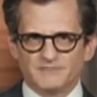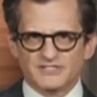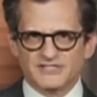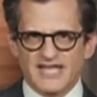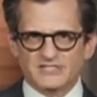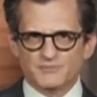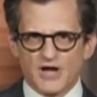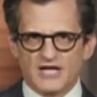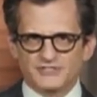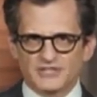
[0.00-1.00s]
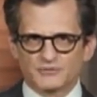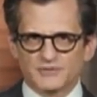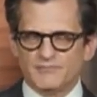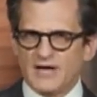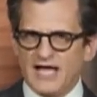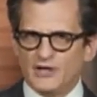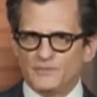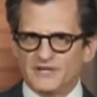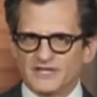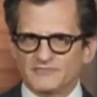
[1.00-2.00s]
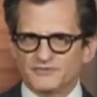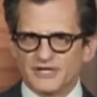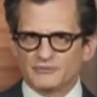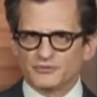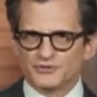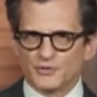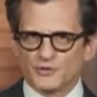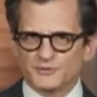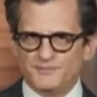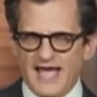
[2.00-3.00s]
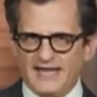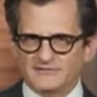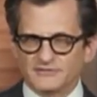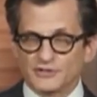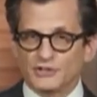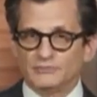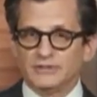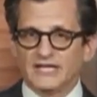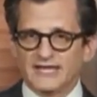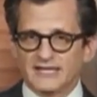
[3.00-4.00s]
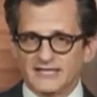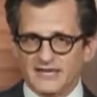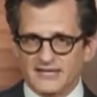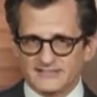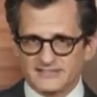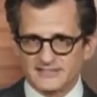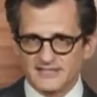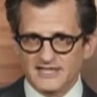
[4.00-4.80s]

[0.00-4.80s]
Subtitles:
his next project was a biopic of General George Patton called Blood and Guts.